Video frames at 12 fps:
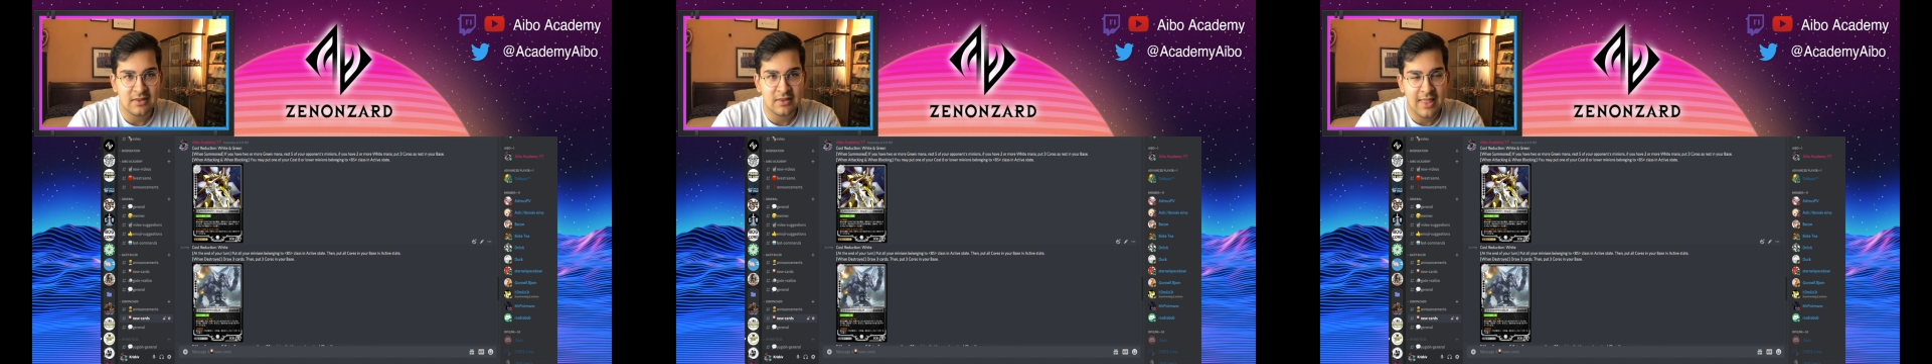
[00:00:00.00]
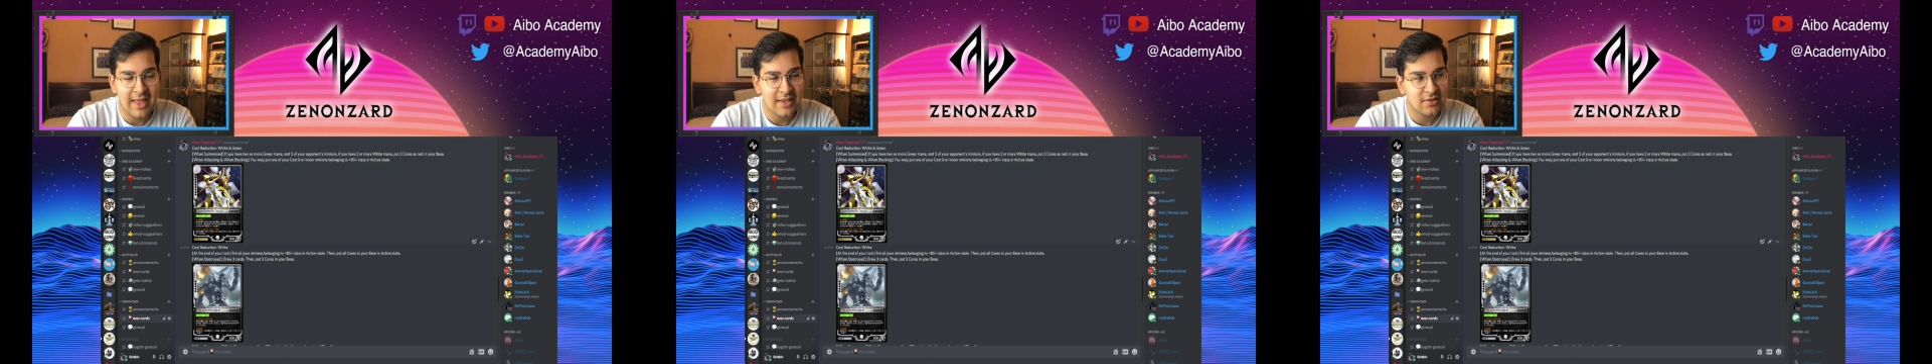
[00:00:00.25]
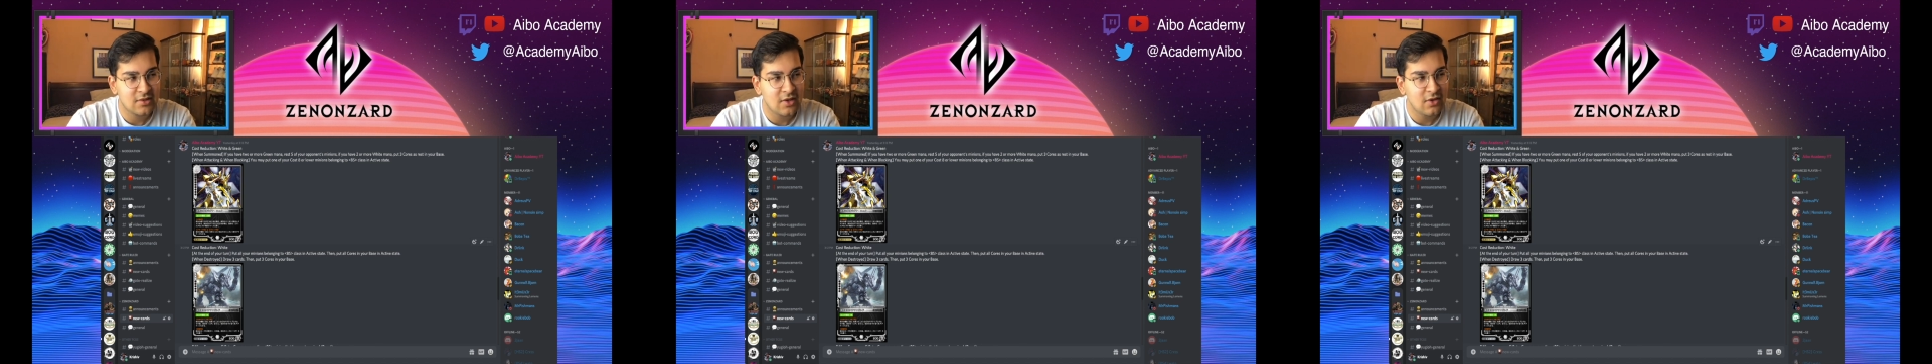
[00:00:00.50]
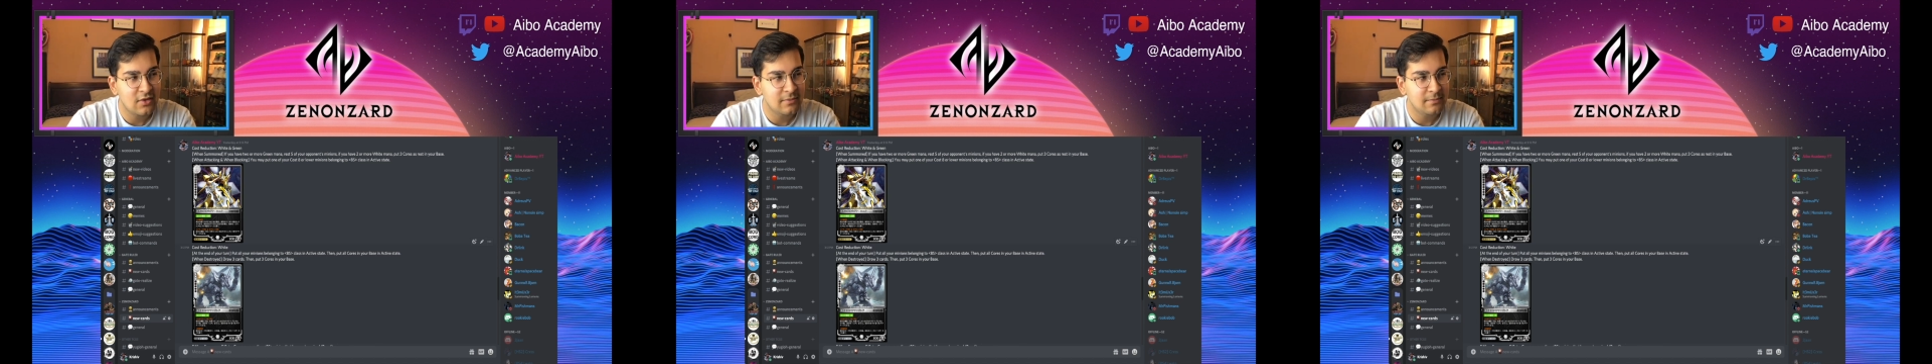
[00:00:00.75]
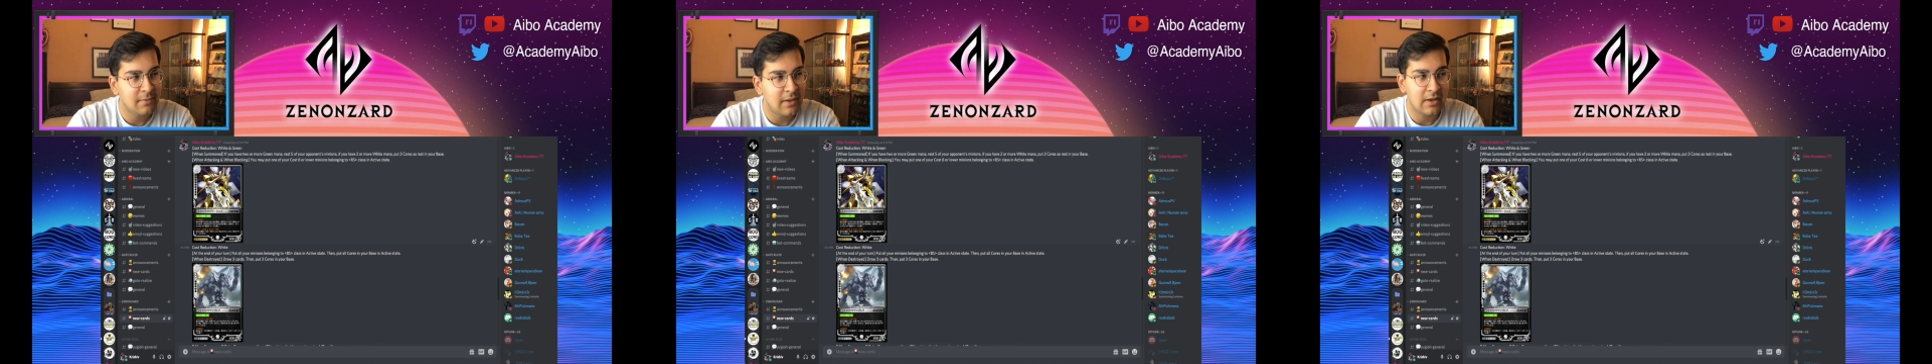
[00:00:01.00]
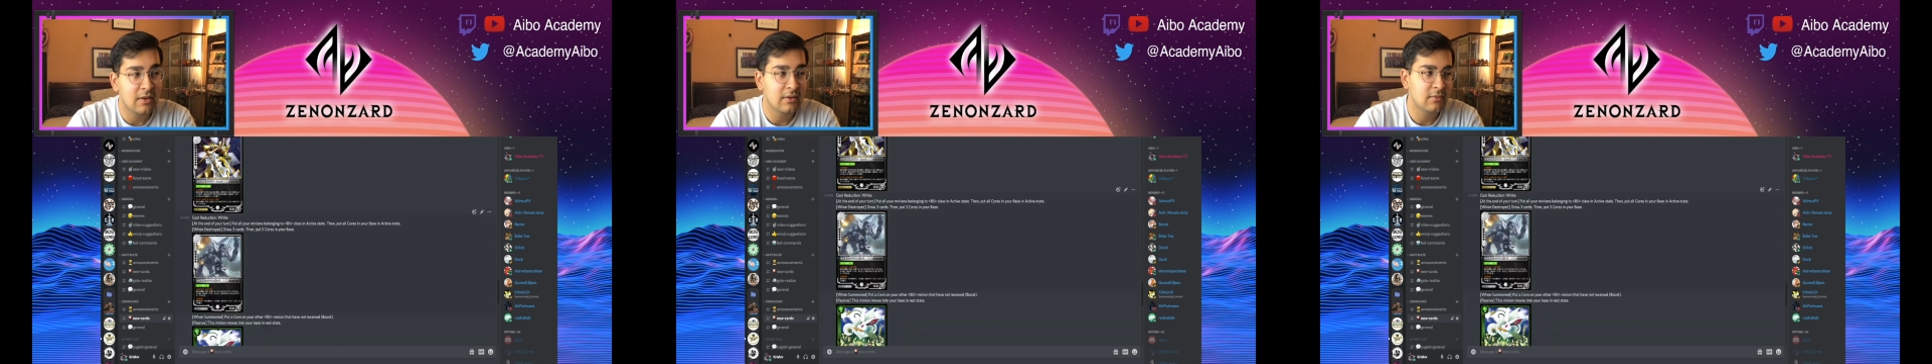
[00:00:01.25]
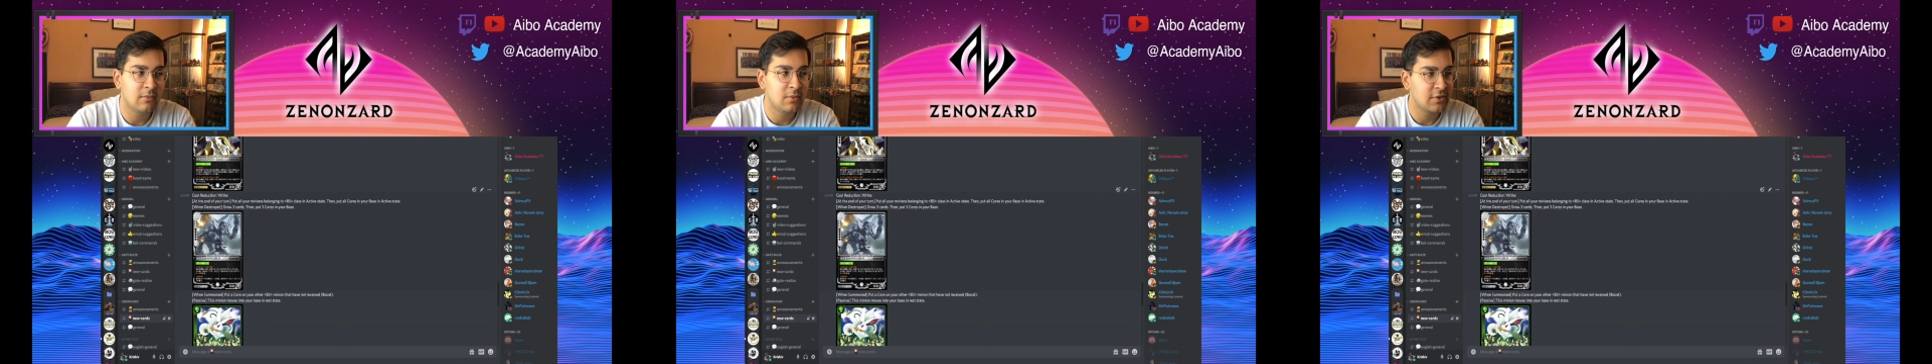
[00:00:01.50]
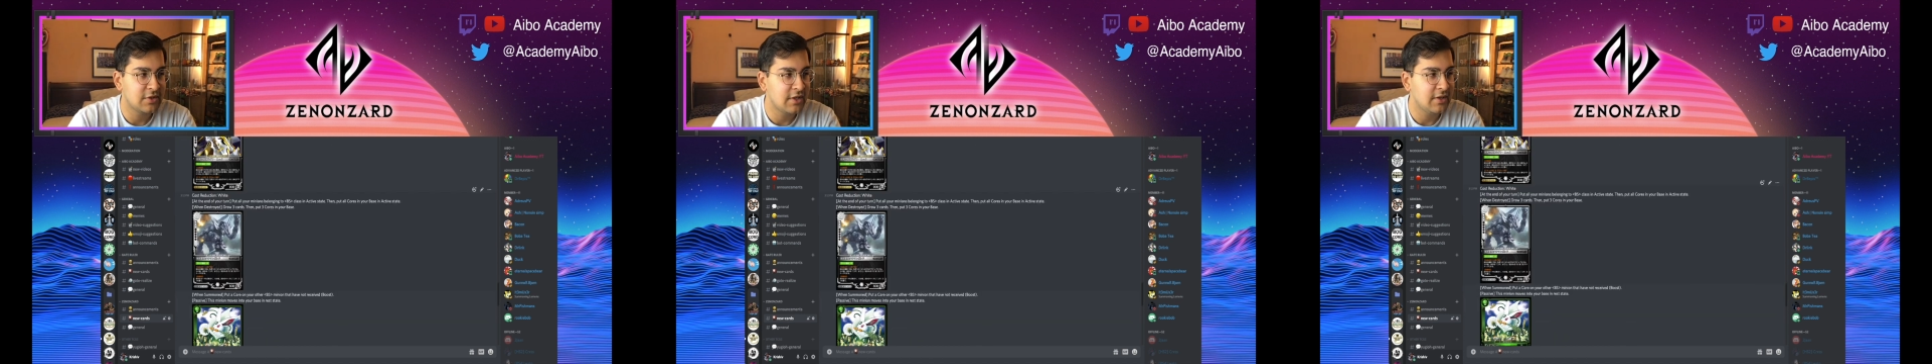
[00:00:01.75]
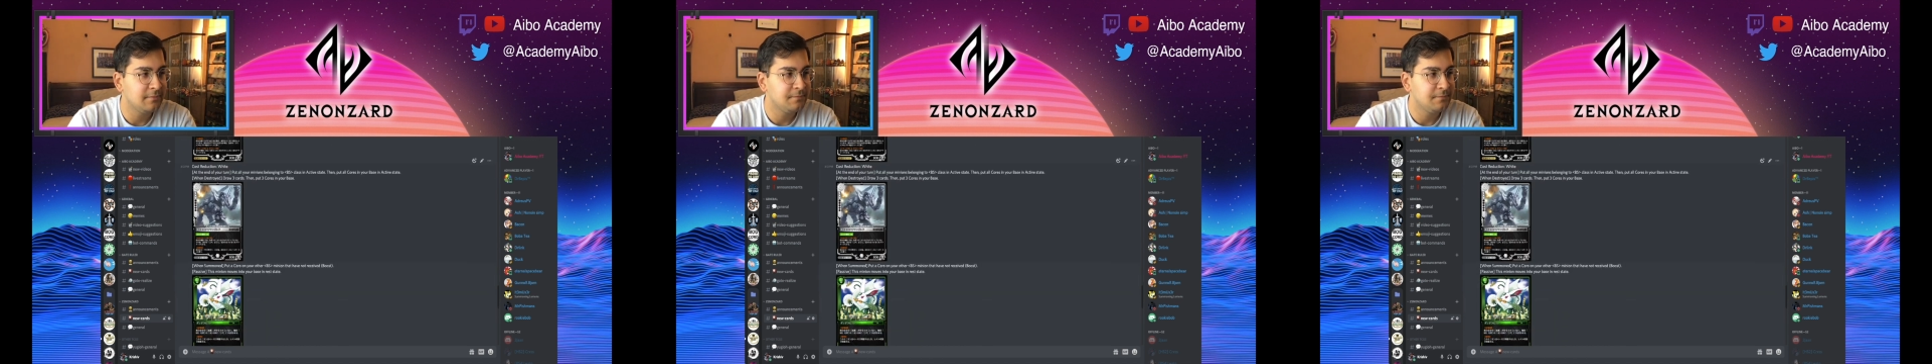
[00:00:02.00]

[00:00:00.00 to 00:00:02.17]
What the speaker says: less good, but we'll see.